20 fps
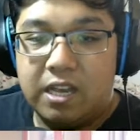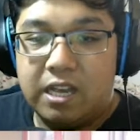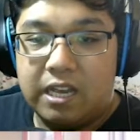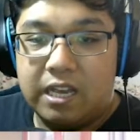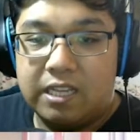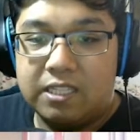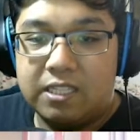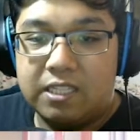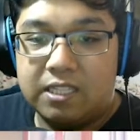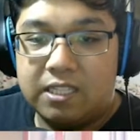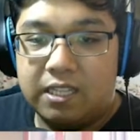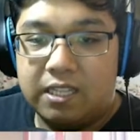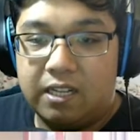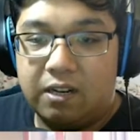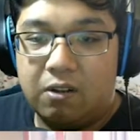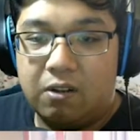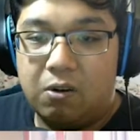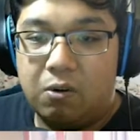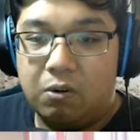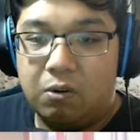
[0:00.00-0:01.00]
It's just a little
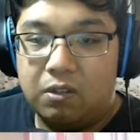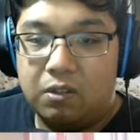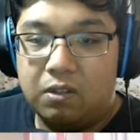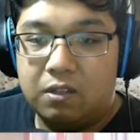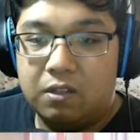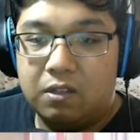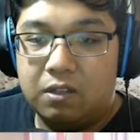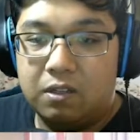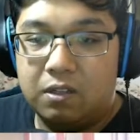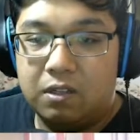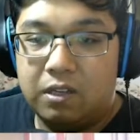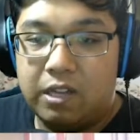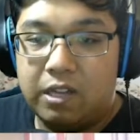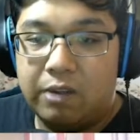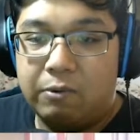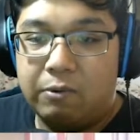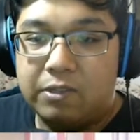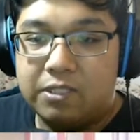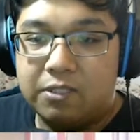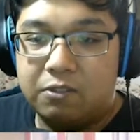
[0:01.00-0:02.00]
hole. It
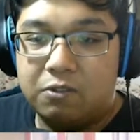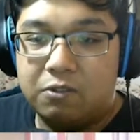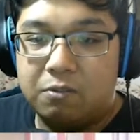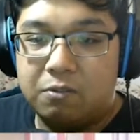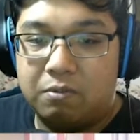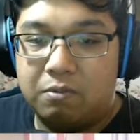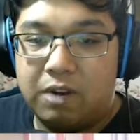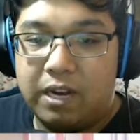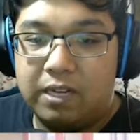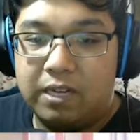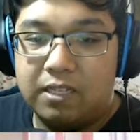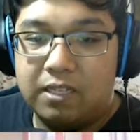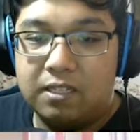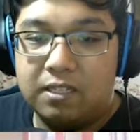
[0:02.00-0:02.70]
wasn't too bright.